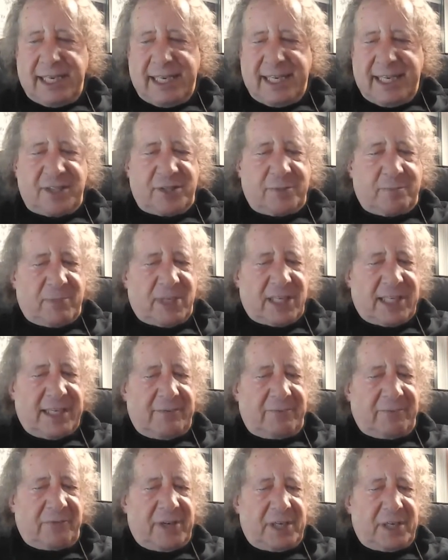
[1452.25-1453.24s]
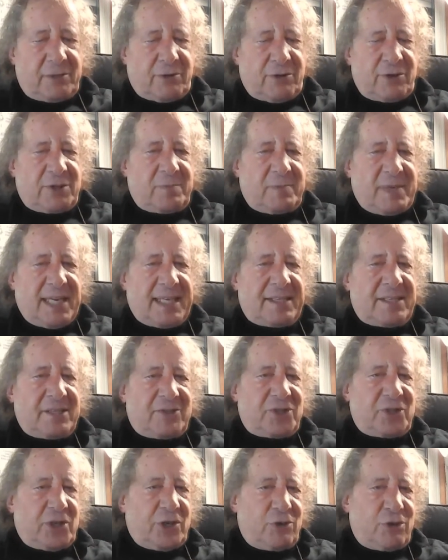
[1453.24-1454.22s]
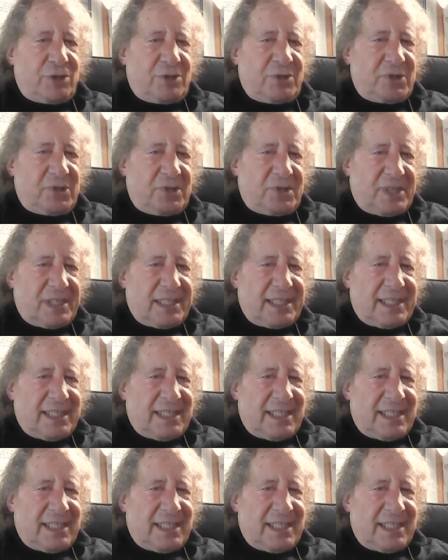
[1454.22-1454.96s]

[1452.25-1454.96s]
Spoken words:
as my fingers make decisions